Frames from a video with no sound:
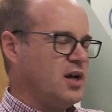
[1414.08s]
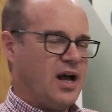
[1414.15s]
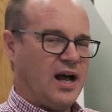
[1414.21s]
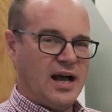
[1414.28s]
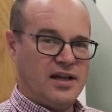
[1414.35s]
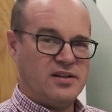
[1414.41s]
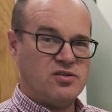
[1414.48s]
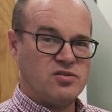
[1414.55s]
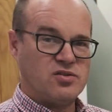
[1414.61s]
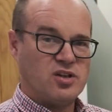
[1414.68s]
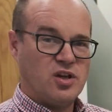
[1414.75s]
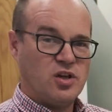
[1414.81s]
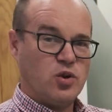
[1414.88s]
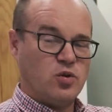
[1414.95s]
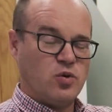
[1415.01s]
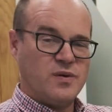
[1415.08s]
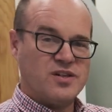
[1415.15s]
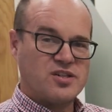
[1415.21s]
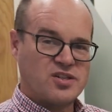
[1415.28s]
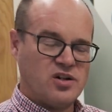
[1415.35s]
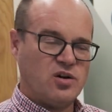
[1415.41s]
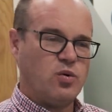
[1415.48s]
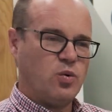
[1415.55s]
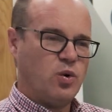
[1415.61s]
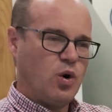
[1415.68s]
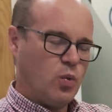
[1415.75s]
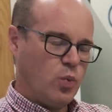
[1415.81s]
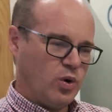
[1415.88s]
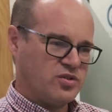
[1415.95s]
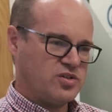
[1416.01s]
and that you still
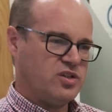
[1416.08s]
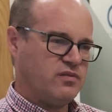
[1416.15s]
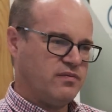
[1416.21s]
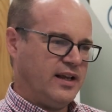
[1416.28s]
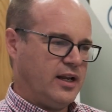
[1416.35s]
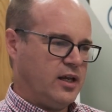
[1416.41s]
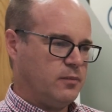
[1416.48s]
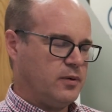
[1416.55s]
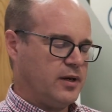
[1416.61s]
want to develop.